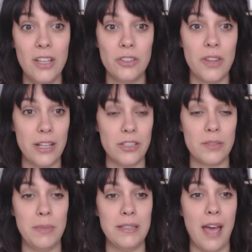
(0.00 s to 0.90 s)
So that
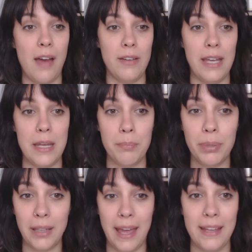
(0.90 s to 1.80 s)
just means having a
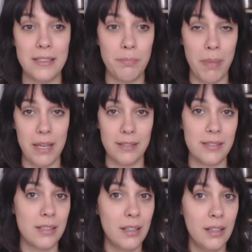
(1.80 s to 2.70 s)

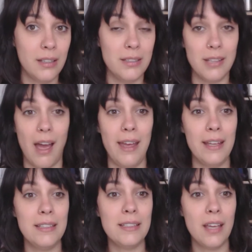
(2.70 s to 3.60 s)
plant-based
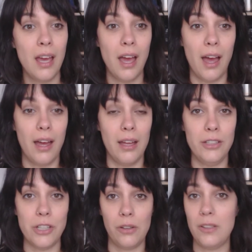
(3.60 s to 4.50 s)
diet.
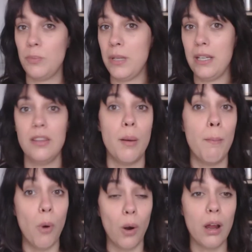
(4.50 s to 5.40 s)
Generally speaking, the
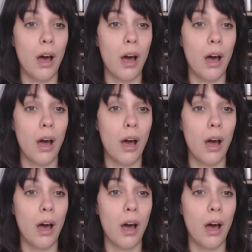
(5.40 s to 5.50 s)
more